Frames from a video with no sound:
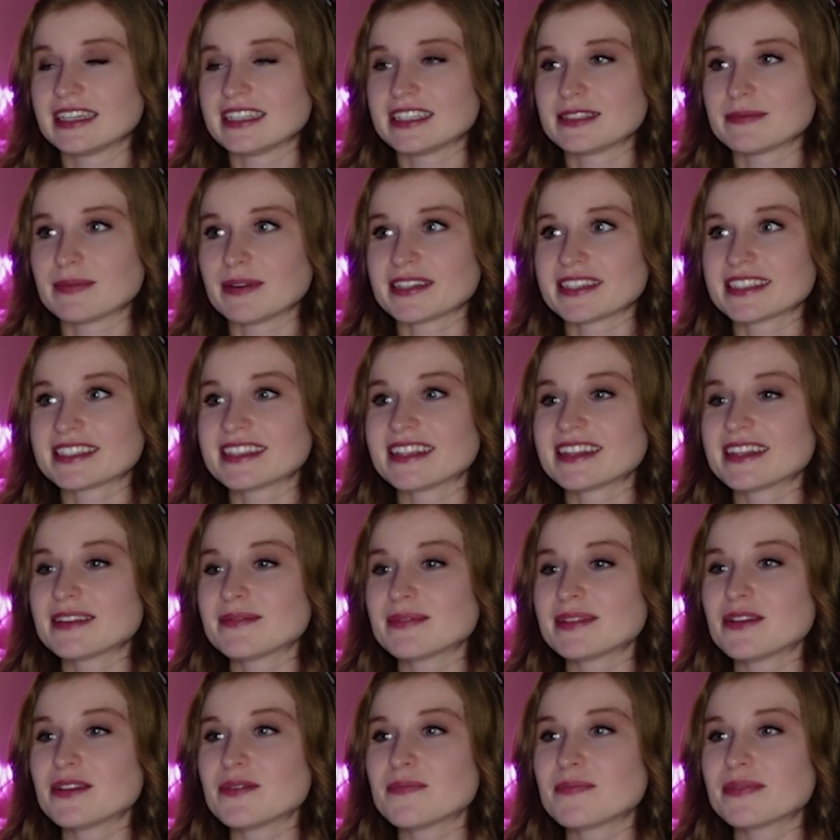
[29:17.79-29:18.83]
He's about to send
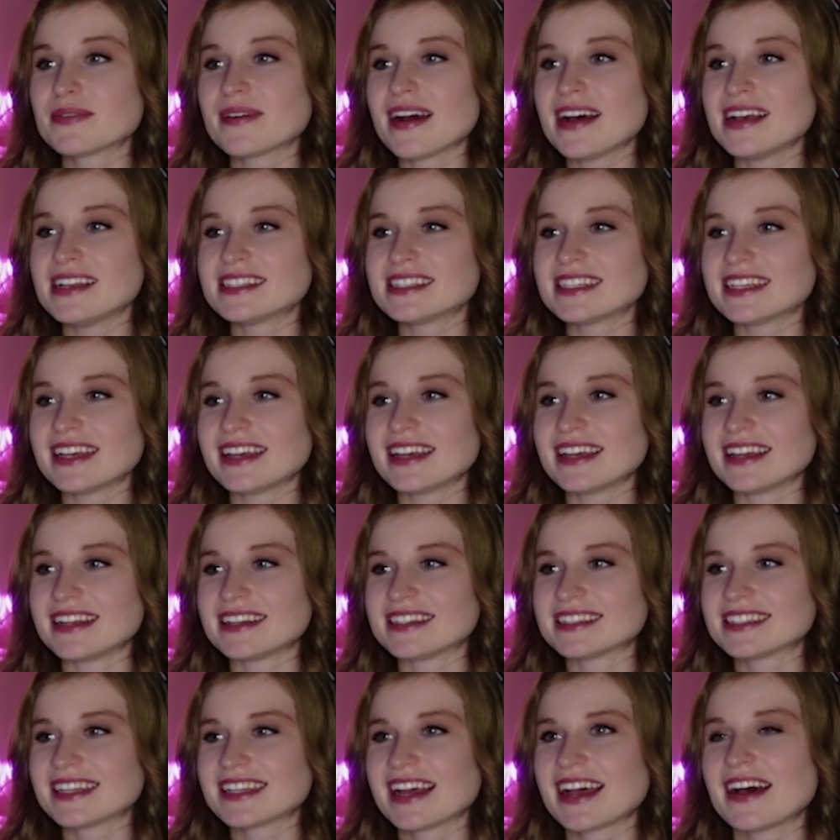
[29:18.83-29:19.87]
them a little
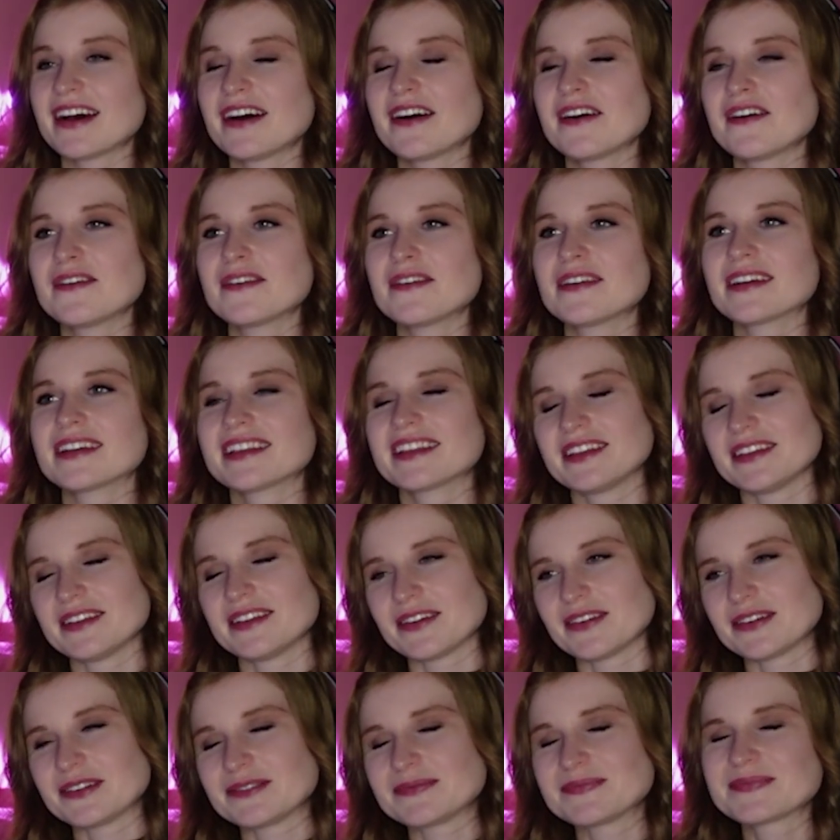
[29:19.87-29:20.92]
present. How
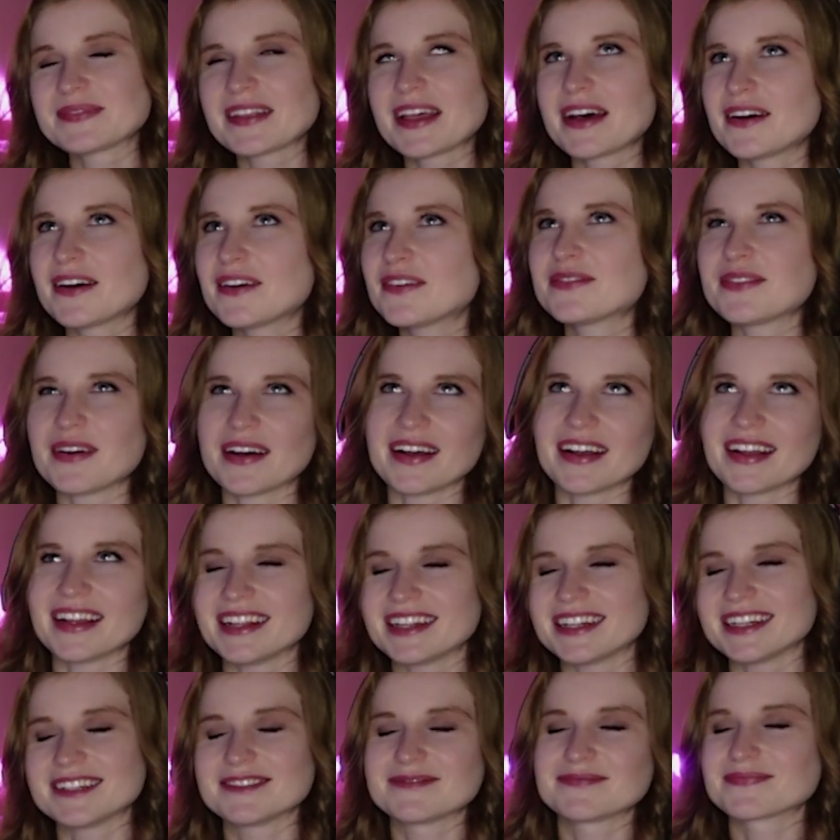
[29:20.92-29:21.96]
cute. How
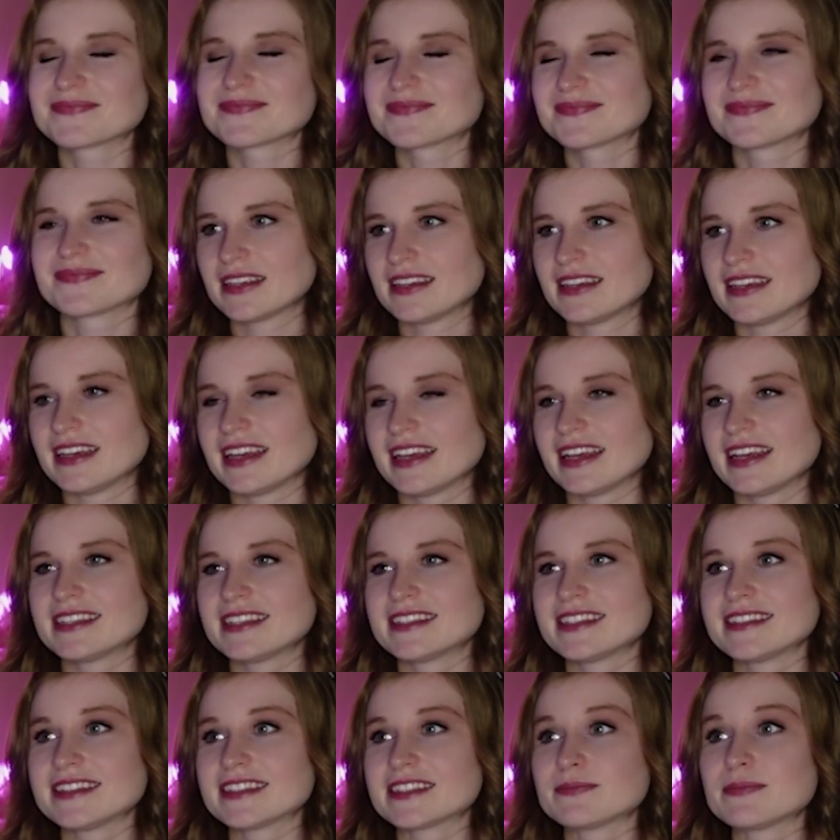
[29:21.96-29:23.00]
fun. He
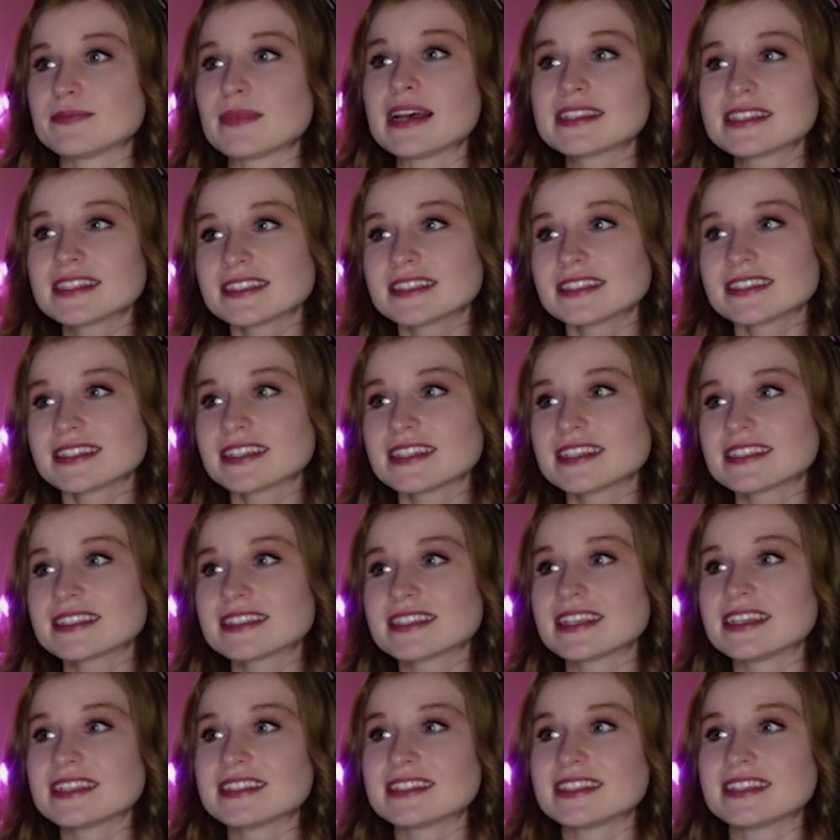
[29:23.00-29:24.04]
sends messages.
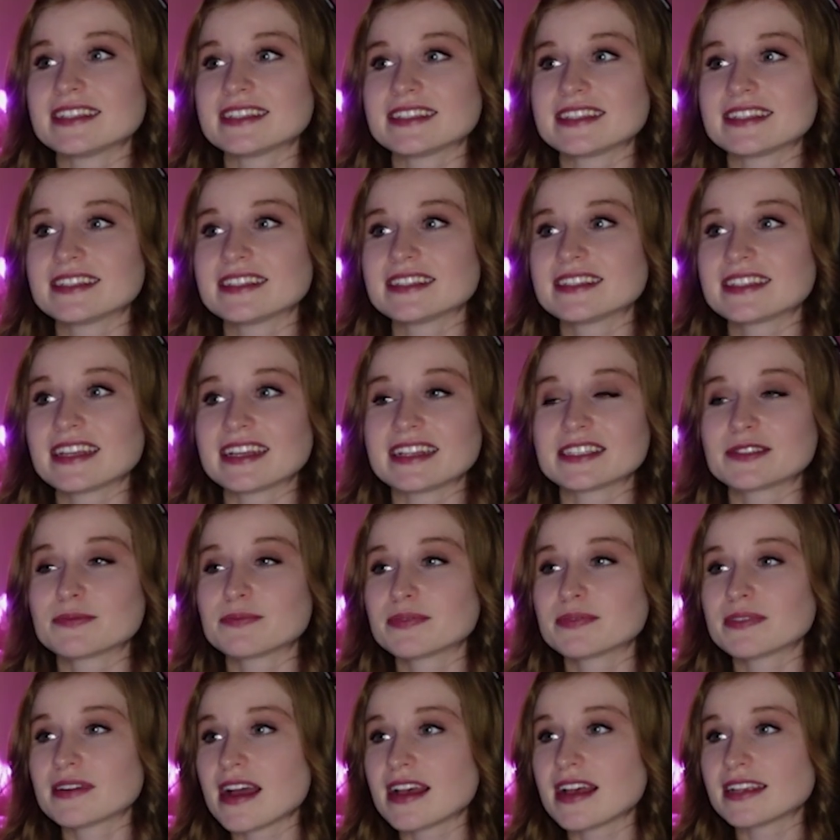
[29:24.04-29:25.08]
He sends
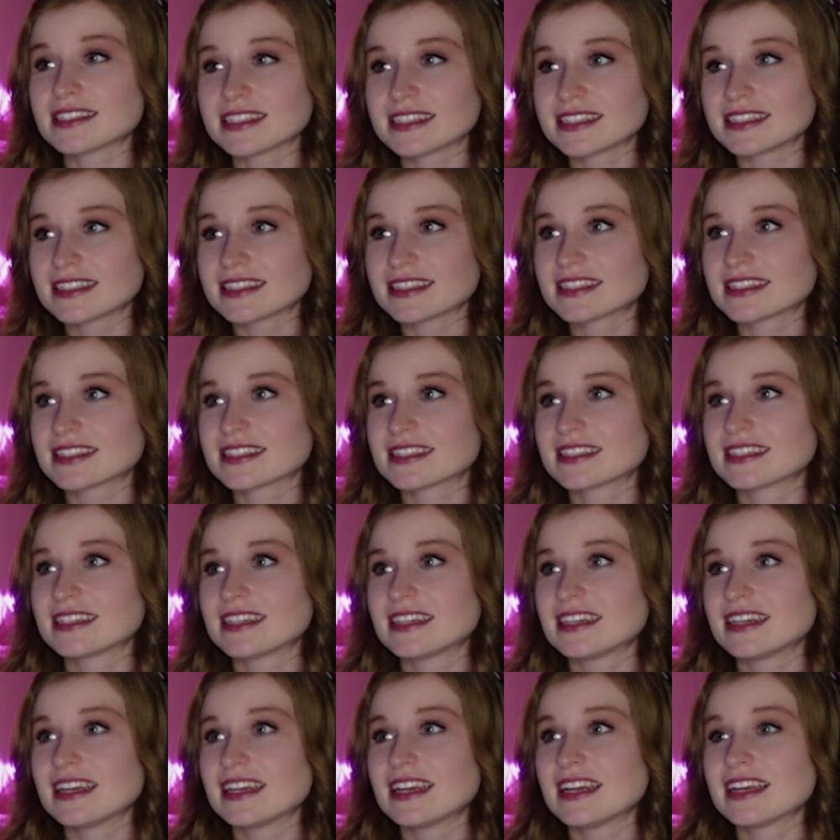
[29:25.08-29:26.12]
presents.
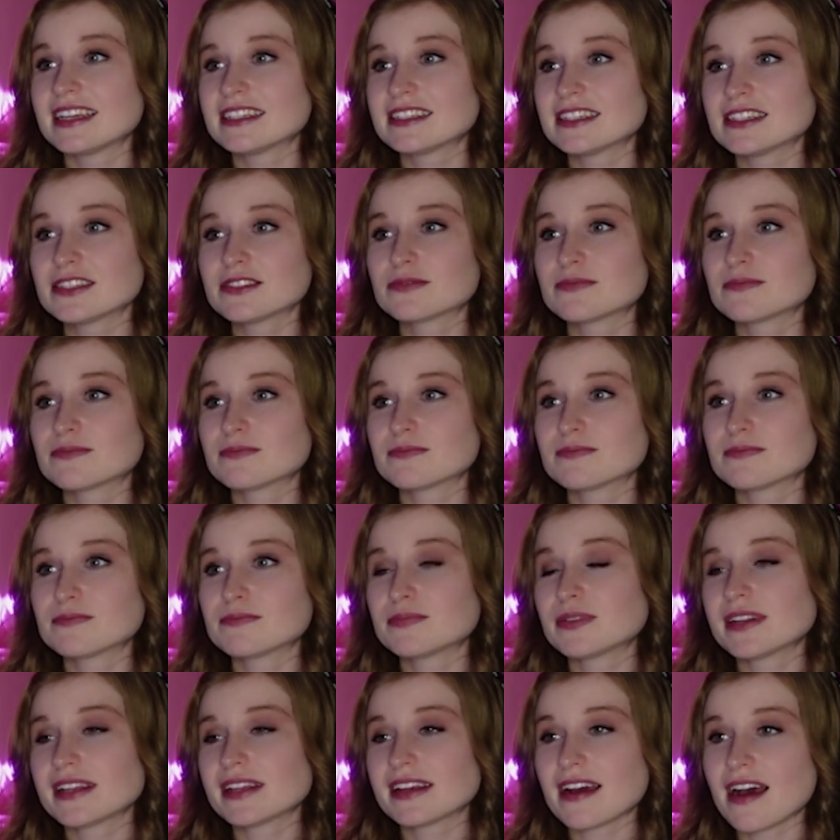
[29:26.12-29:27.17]
He's just
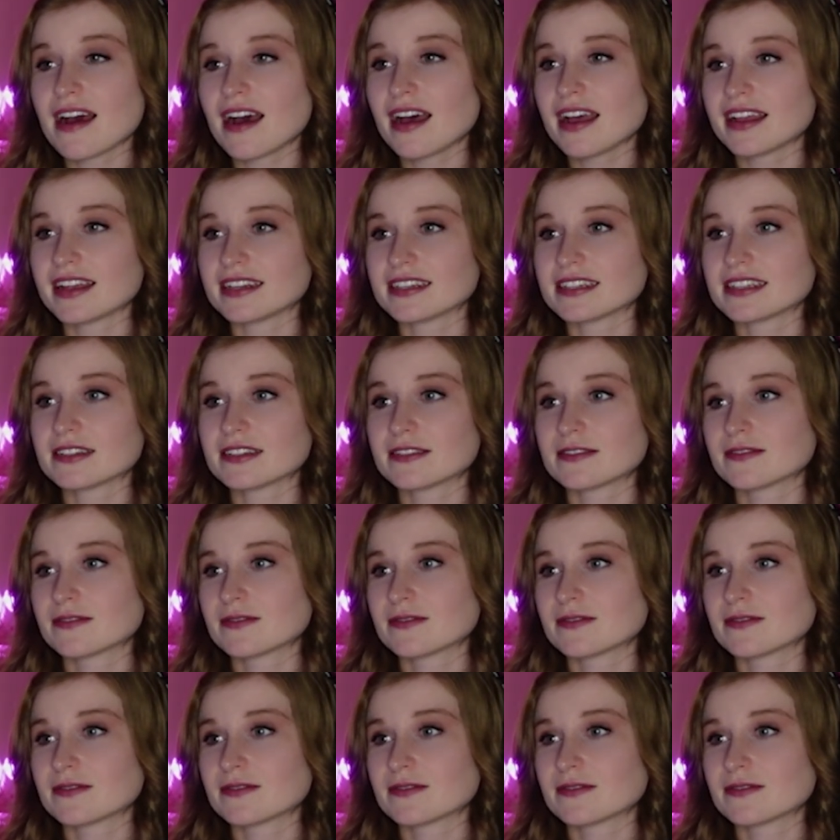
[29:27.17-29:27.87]
pretty kind.